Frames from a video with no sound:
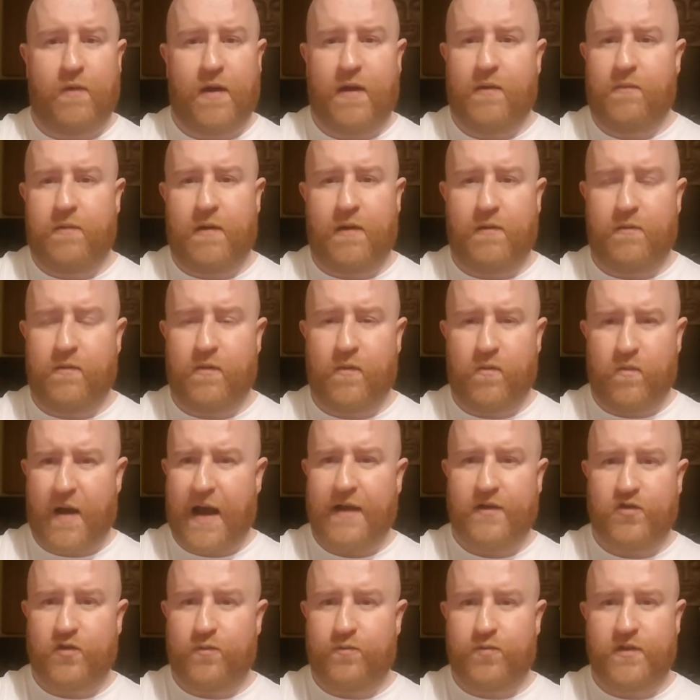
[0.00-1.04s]

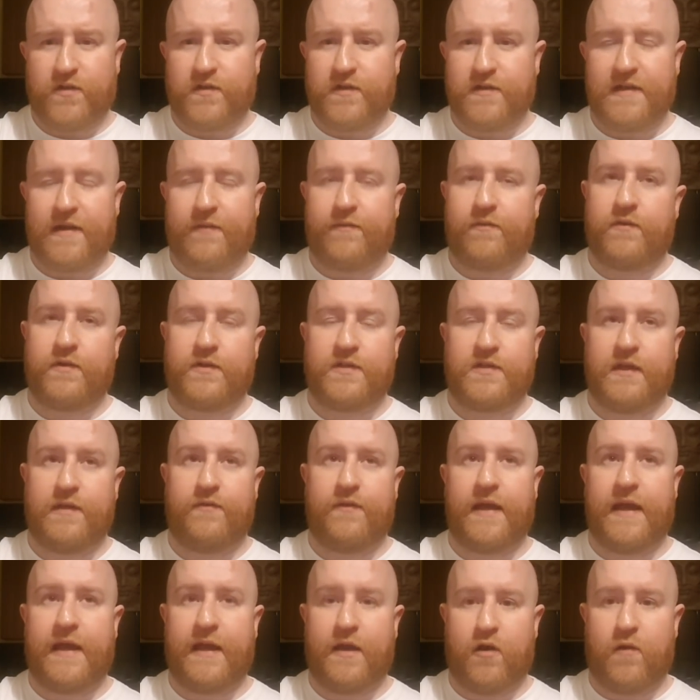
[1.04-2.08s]
why should prisoners have to
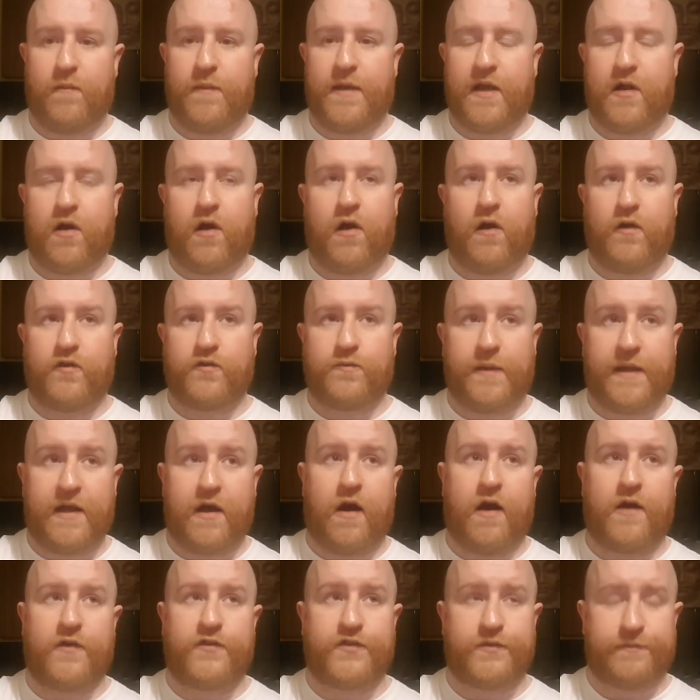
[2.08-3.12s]
receive incoming calls?
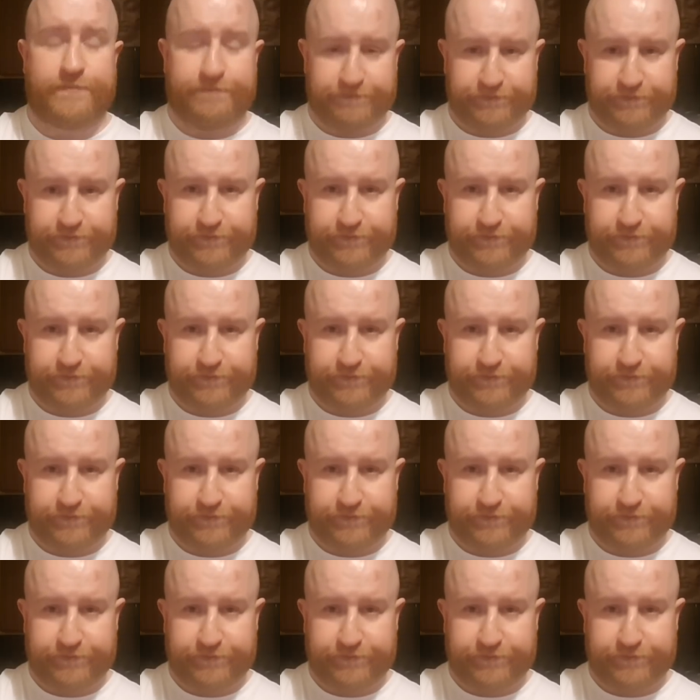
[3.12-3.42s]
Because